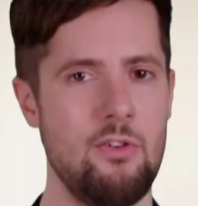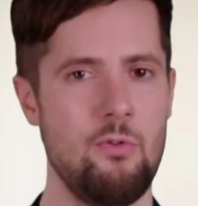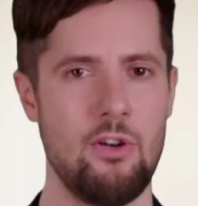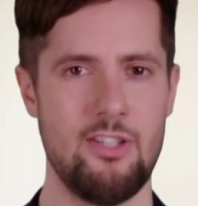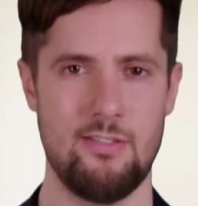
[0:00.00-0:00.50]

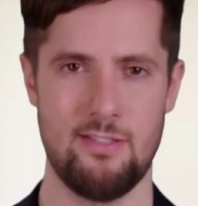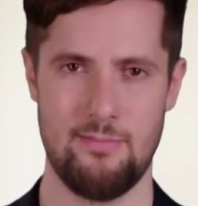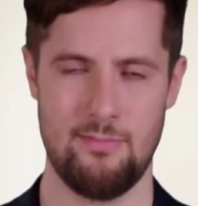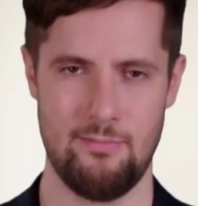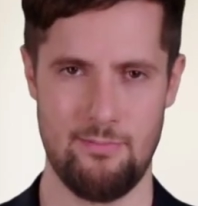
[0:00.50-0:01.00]
The rest?
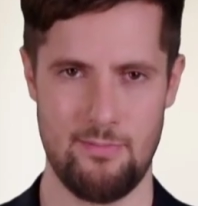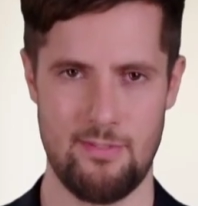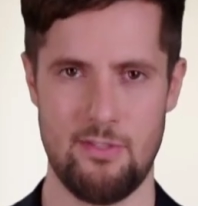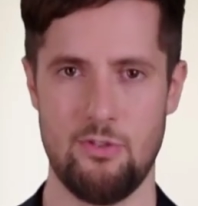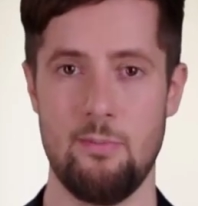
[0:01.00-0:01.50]

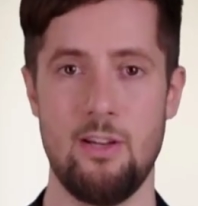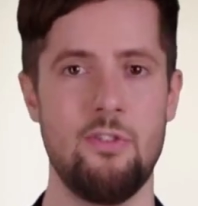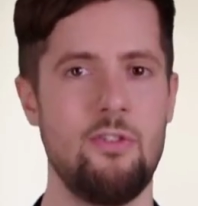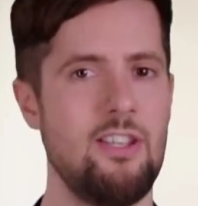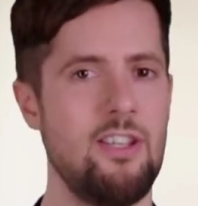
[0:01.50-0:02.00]
They're
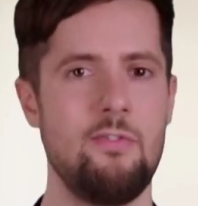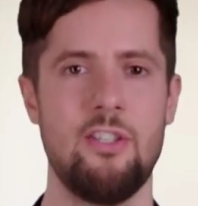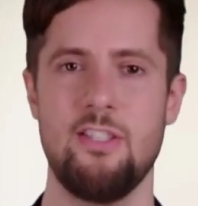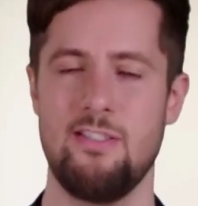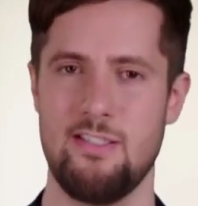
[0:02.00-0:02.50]
minor
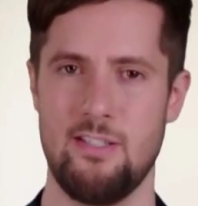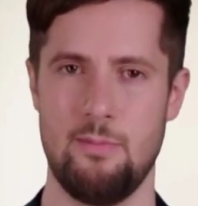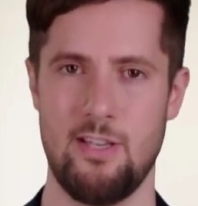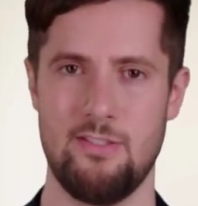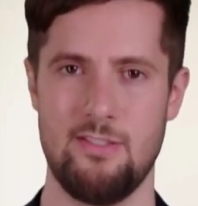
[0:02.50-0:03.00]
inconveniences at
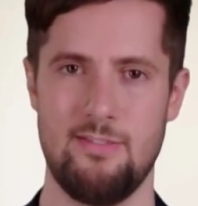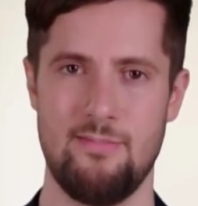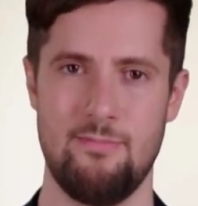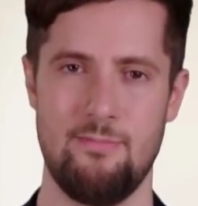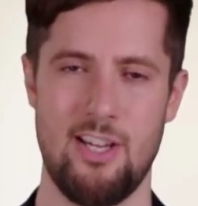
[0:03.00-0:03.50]
best,
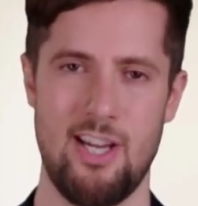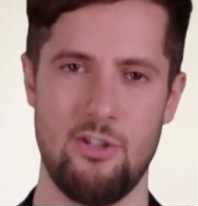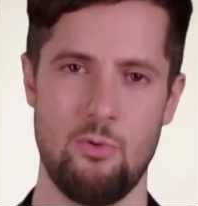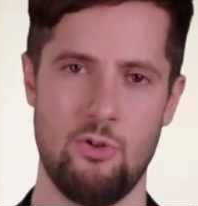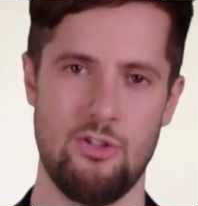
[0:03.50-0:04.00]
and
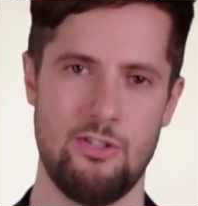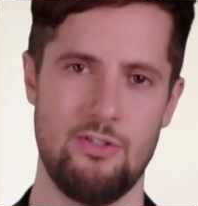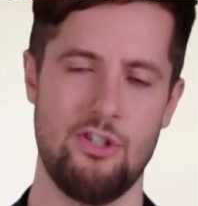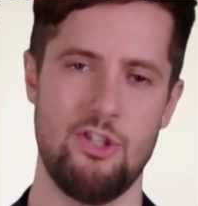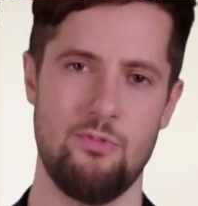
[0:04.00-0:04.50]
at worst,
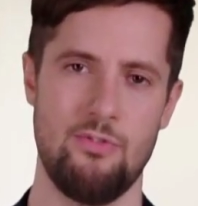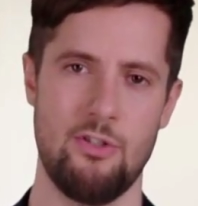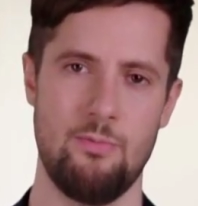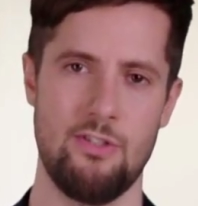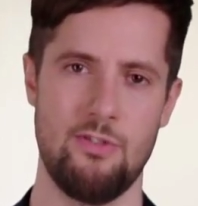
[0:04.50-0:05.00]
they're just
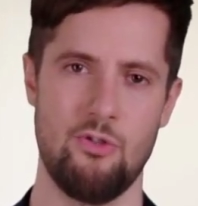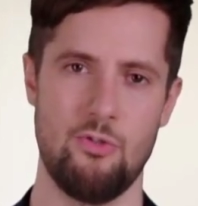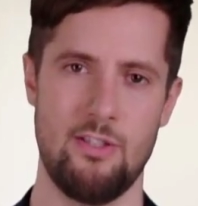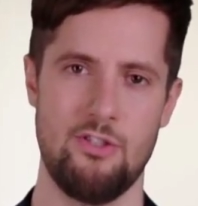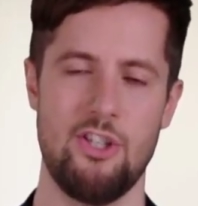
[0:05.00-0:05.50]
figments of your
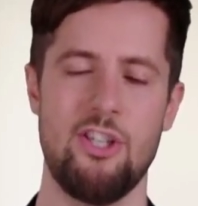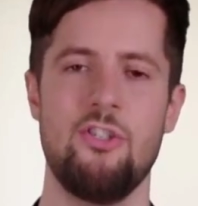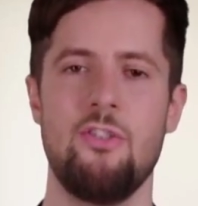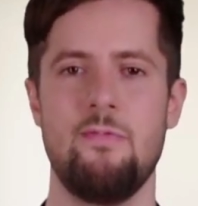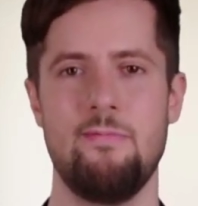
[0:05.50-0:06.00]

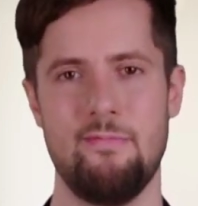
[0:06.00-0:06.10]
imagination.